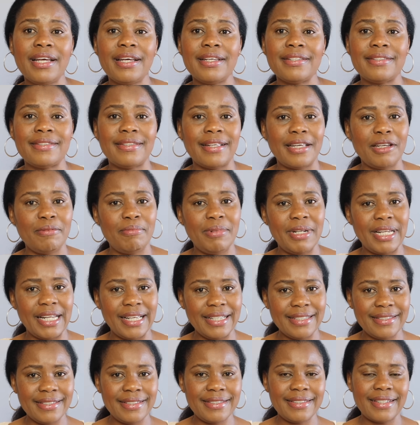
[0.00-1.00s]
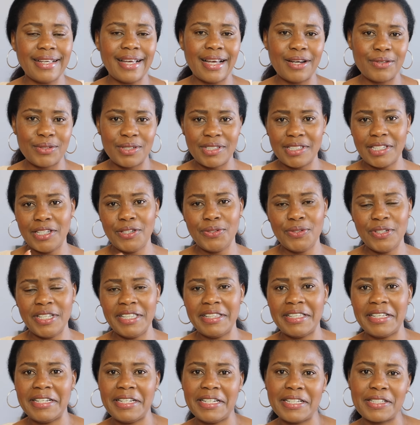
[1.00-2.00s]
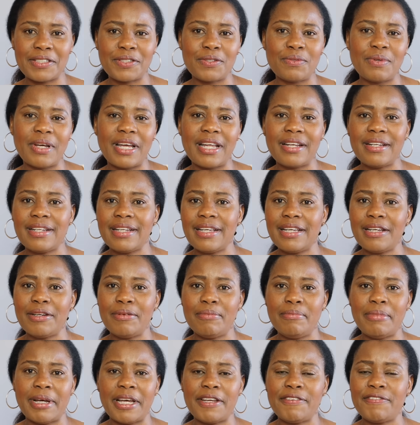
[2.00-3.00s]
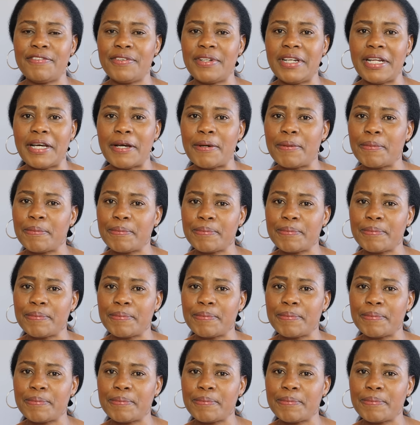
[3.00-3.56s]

Stay blessed. I'll see you in the next one. Bye for now.